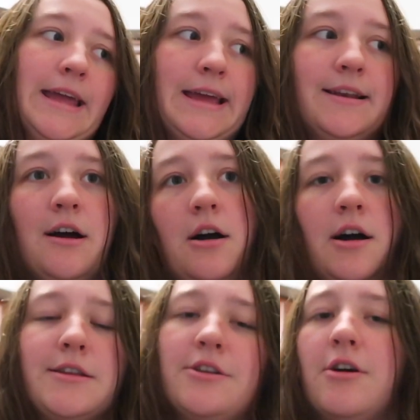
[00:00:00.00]
I
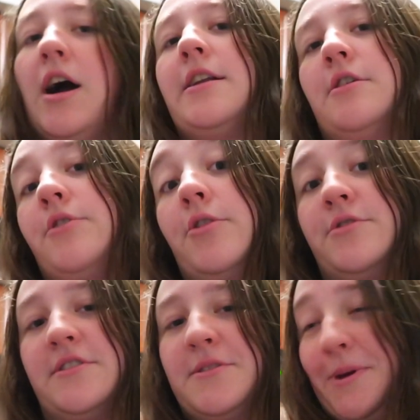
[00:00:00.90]
know
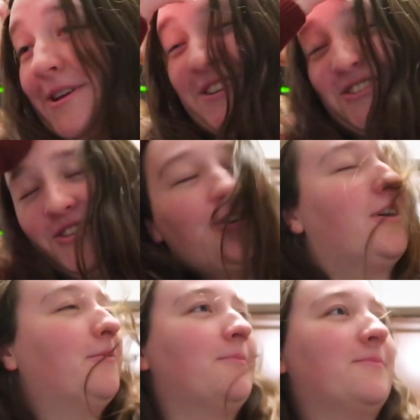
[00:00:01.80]
those in Spanish, so
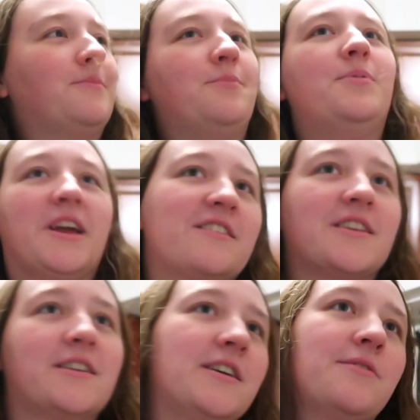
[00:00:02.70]
I'm
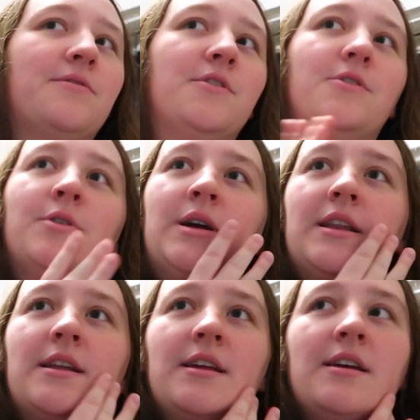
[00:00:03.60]
basically
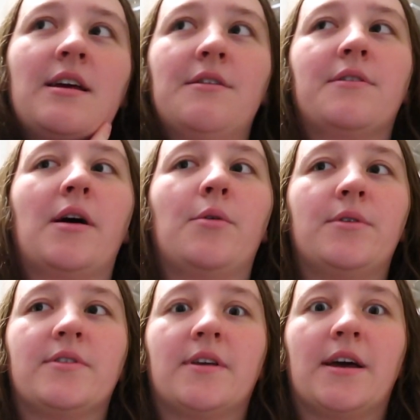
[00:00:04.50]
fluent if I
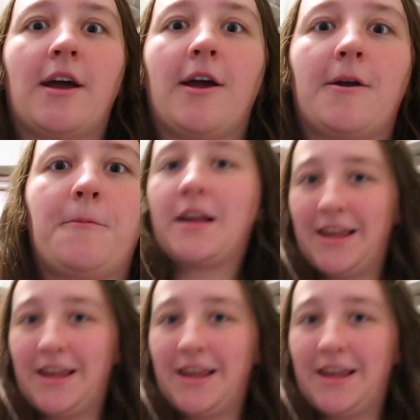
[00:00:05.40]
was like a